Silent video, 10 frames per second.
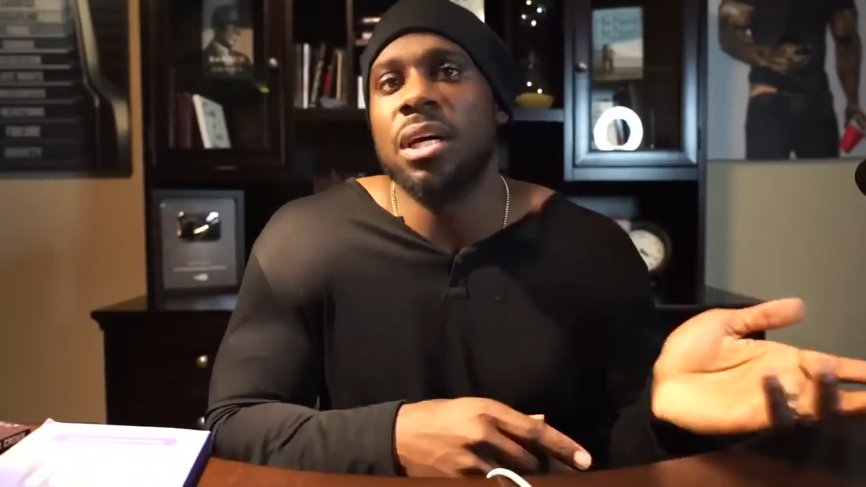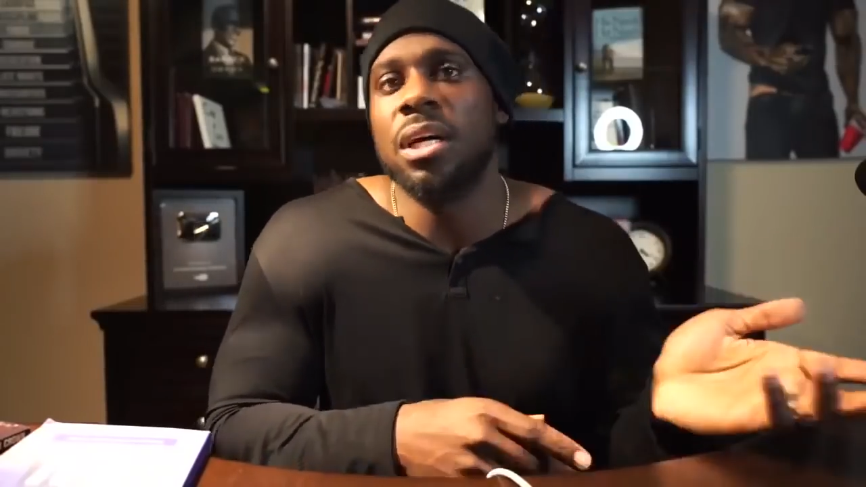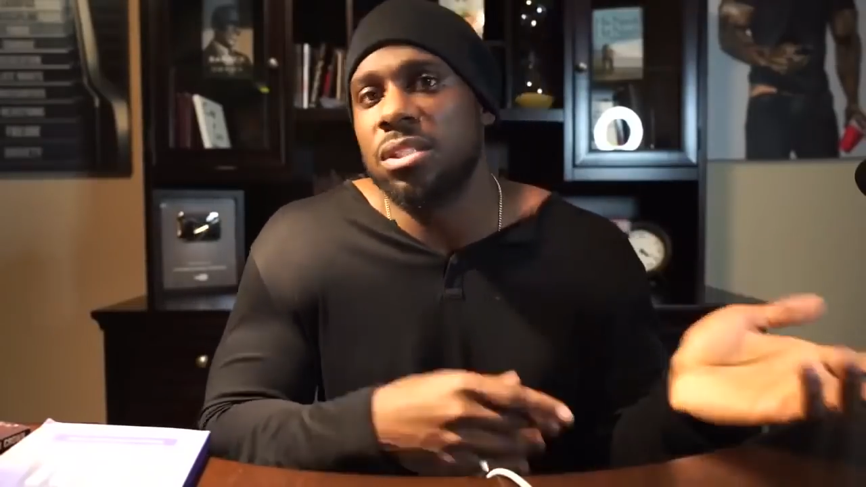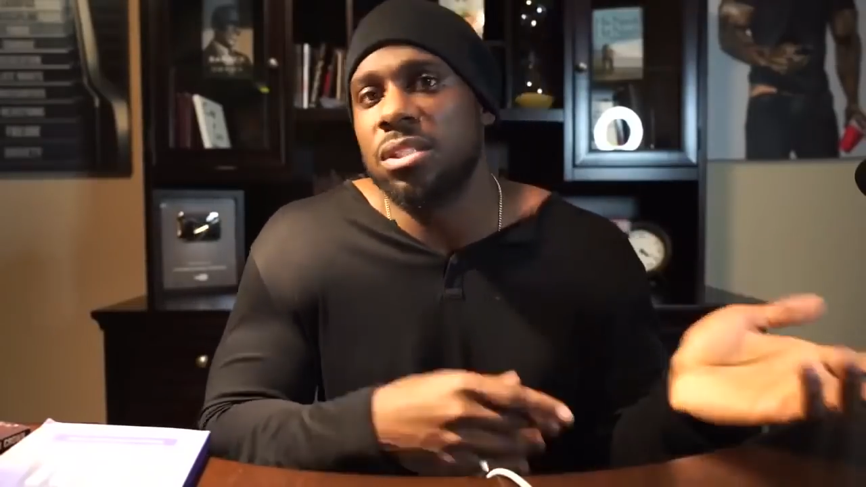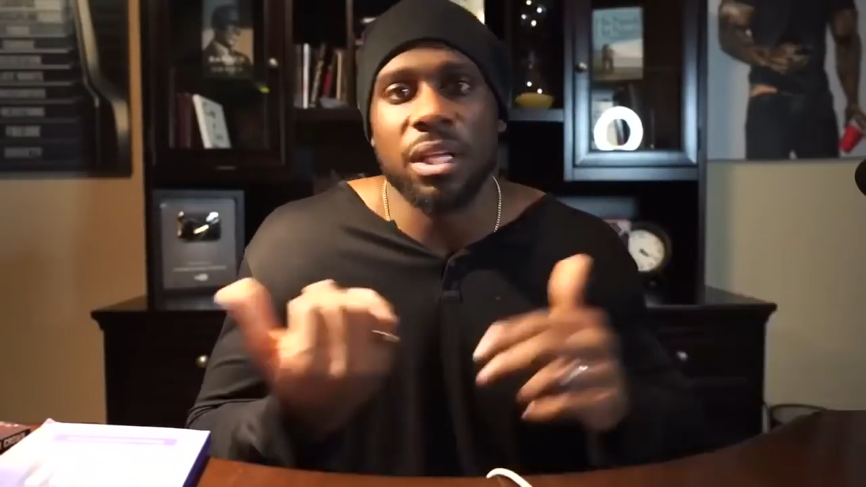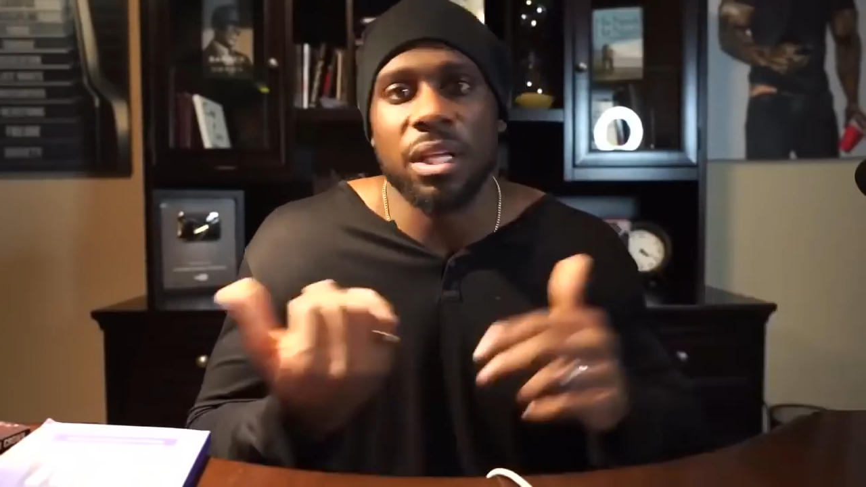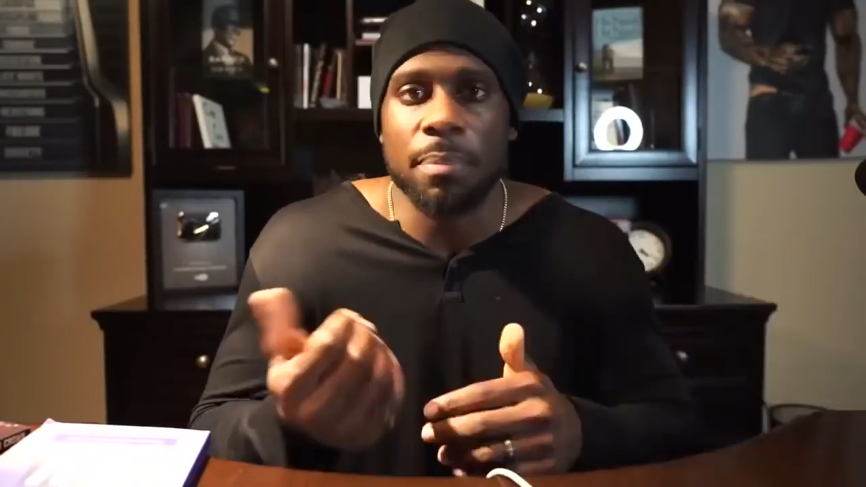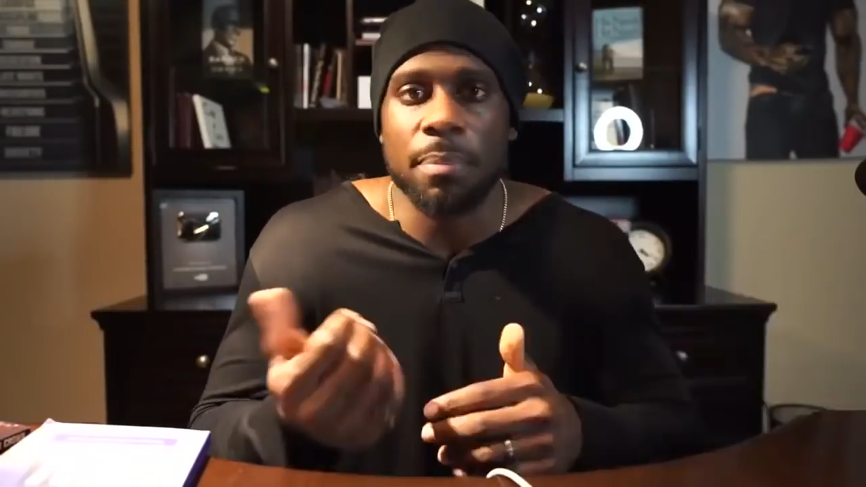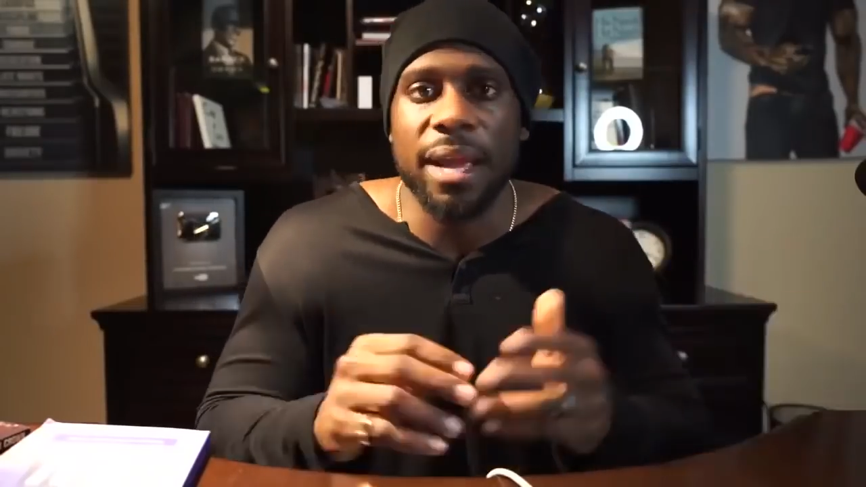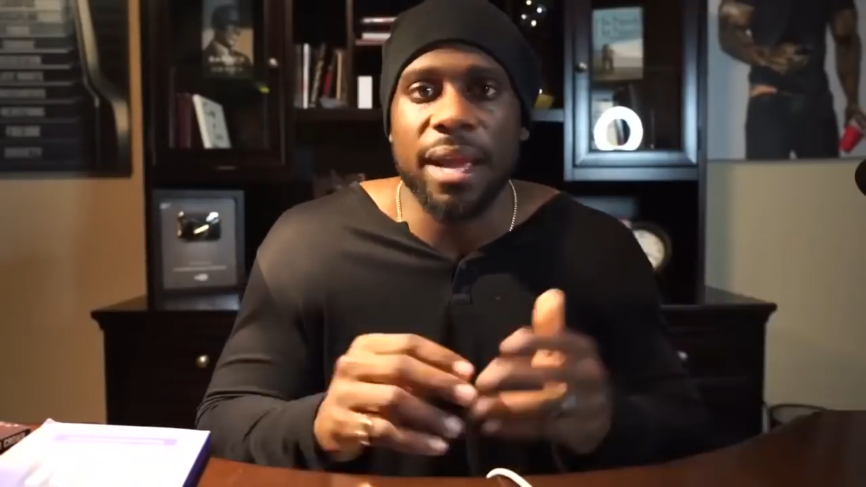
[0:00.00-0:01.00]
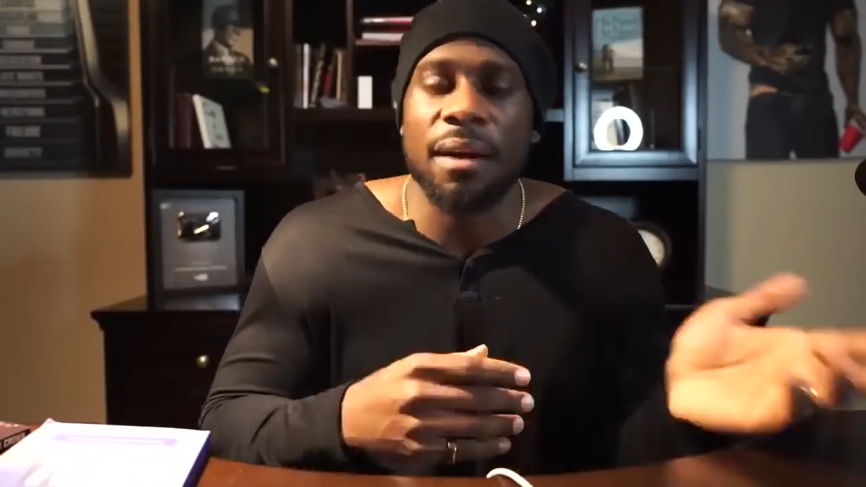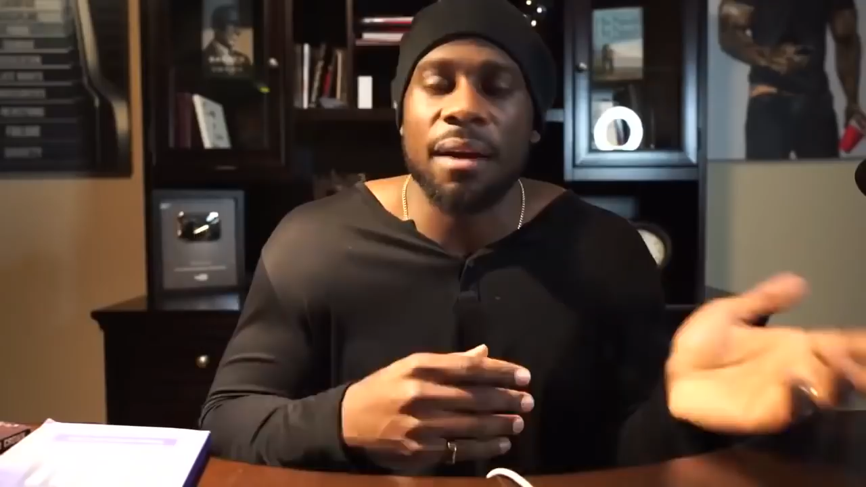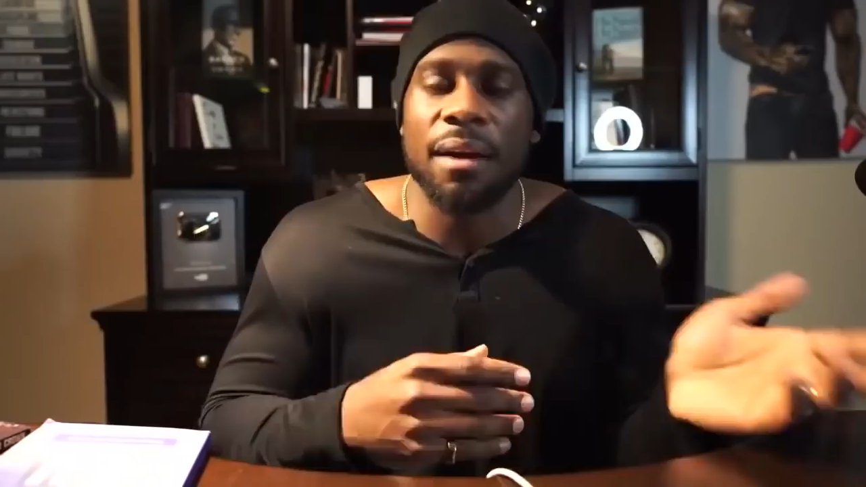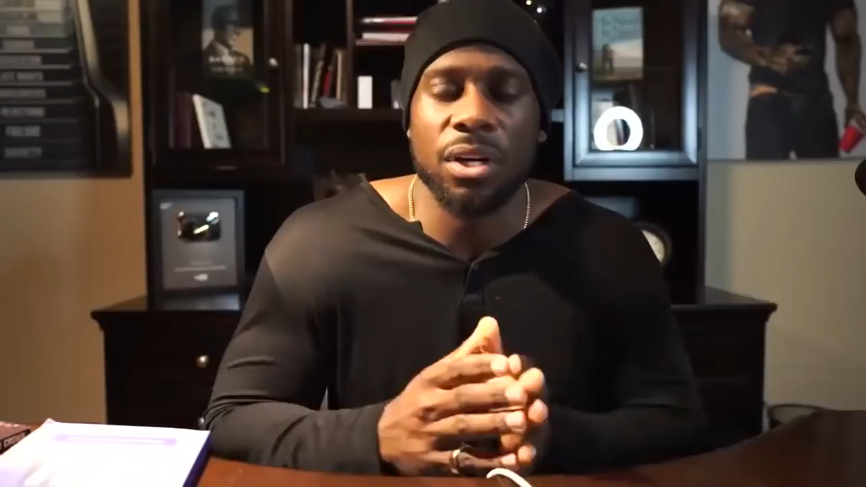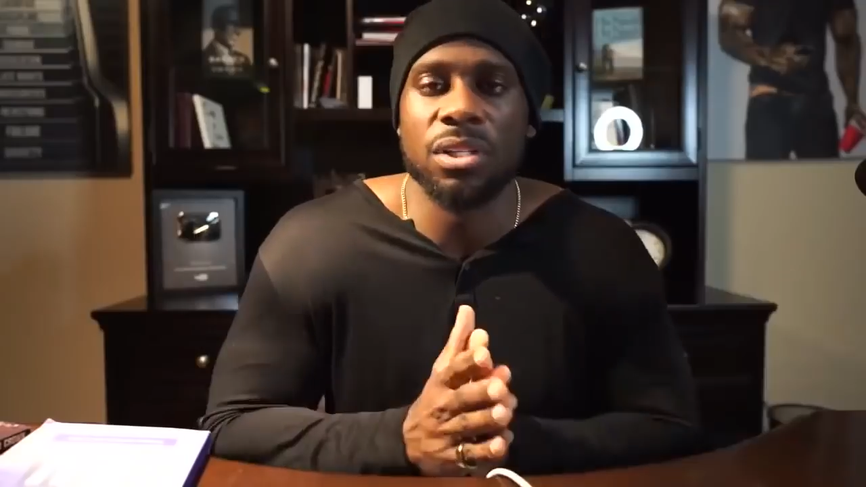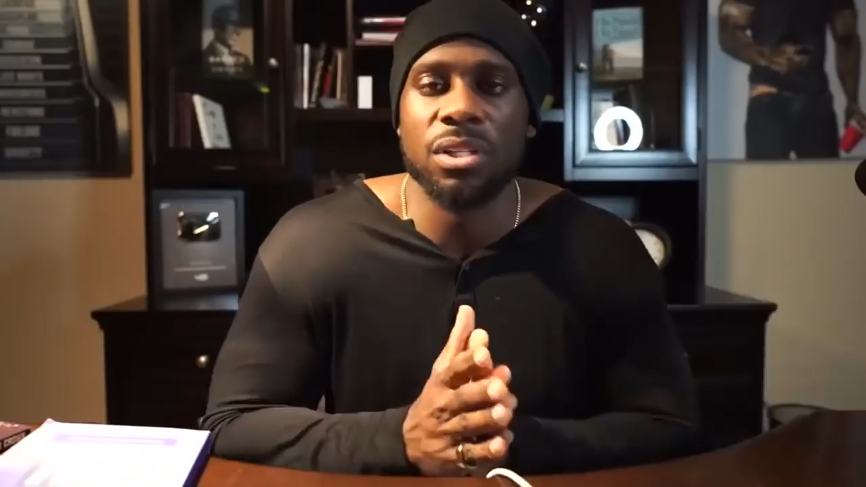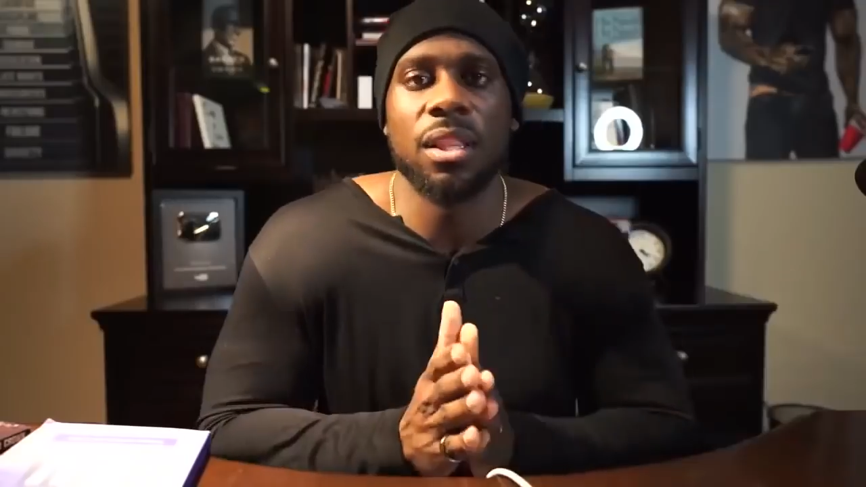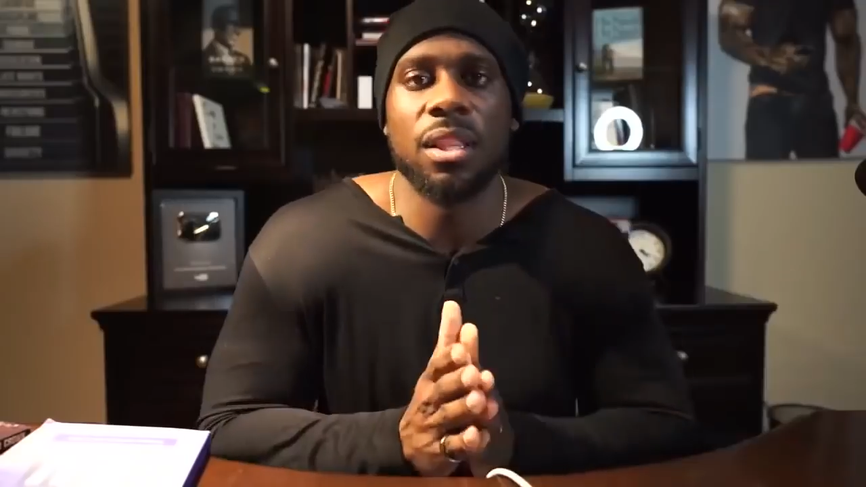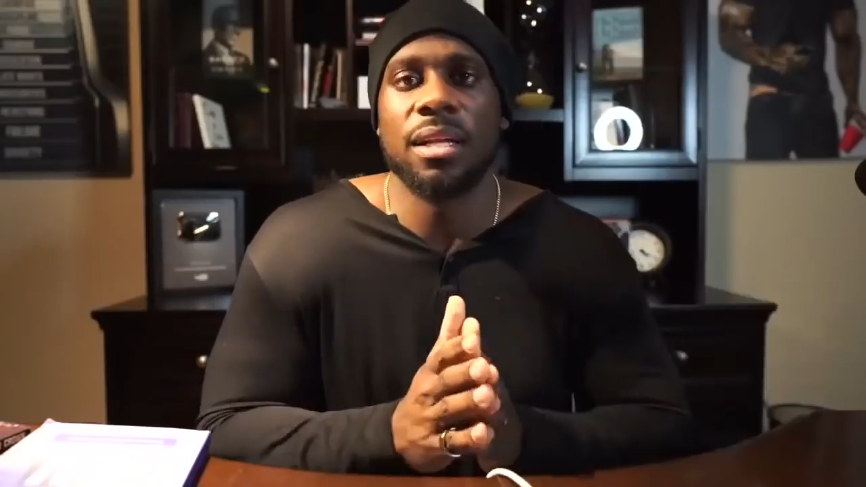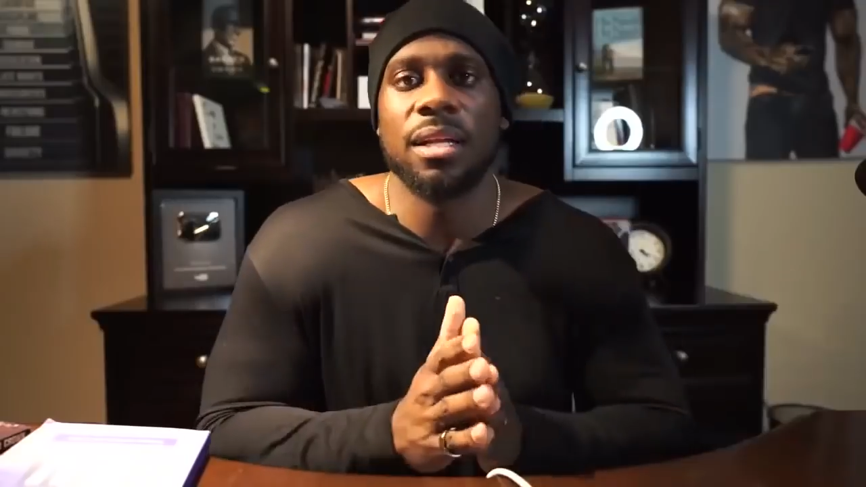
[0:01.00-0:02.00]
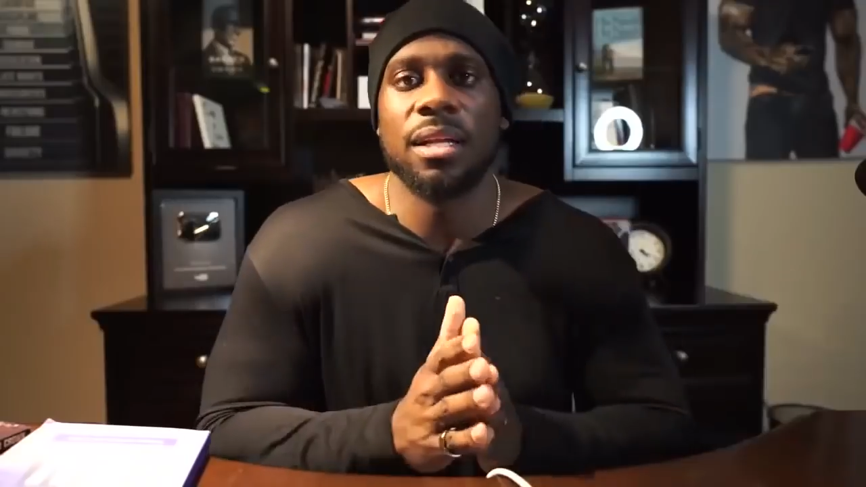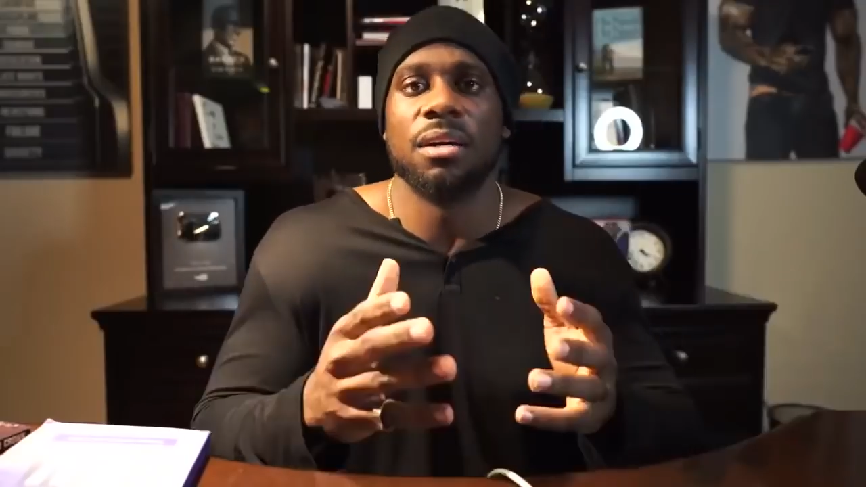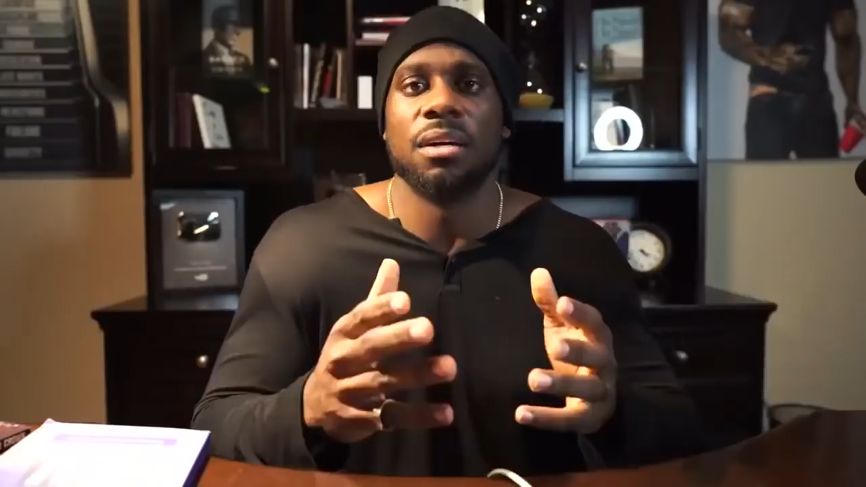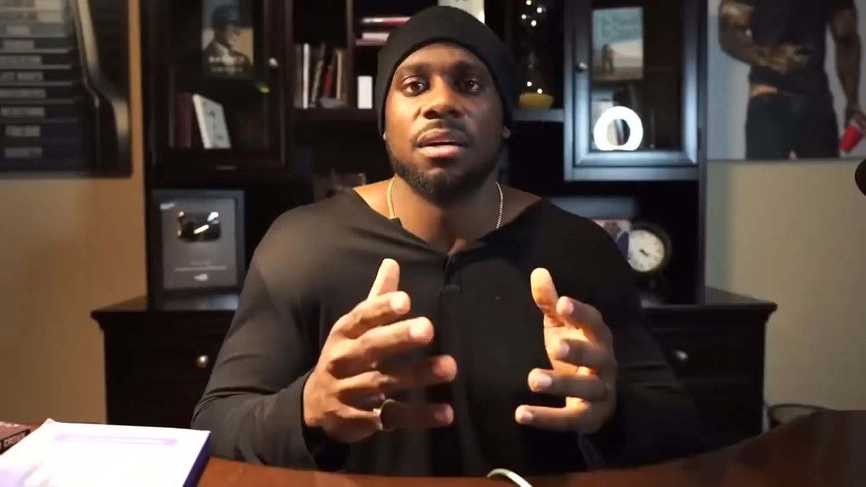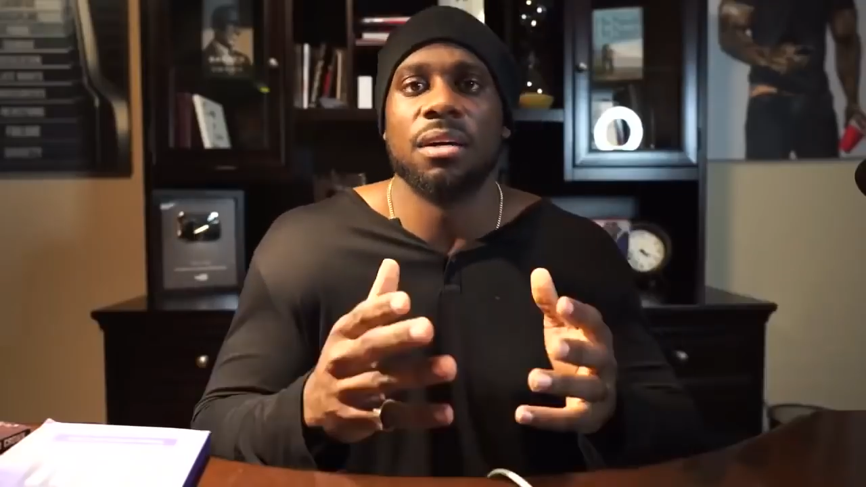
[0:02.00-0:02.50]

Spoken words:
us in the back after church and all of that stuff.